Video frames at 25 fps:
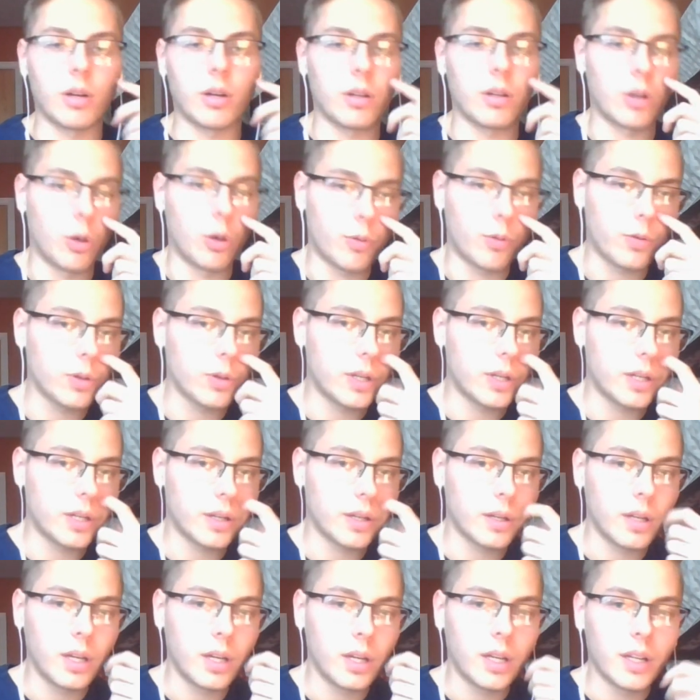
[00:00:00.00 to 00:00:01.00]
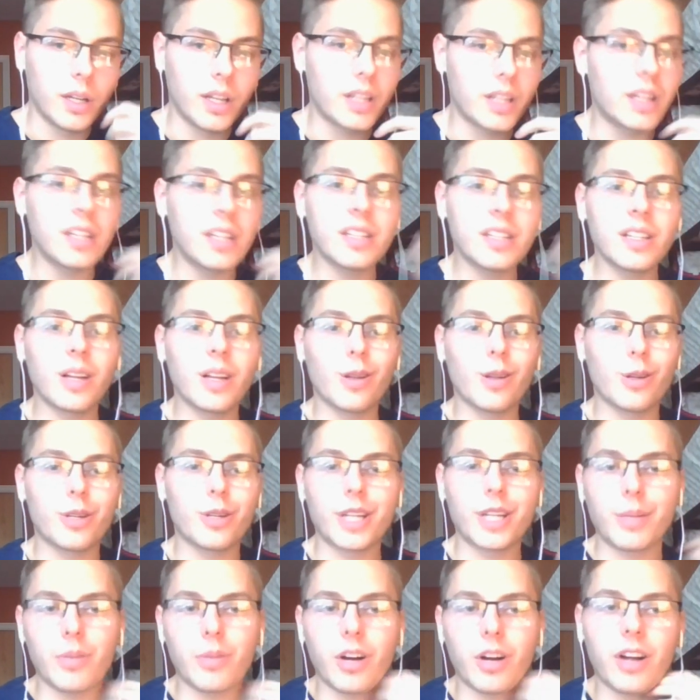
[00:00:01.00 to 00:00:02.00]
Hopefully this is a learning
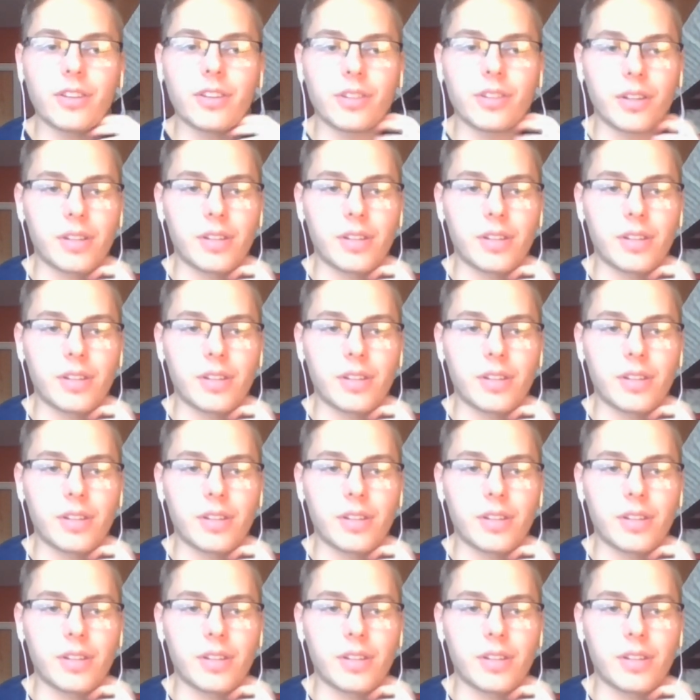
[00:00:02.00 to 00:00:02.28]
process.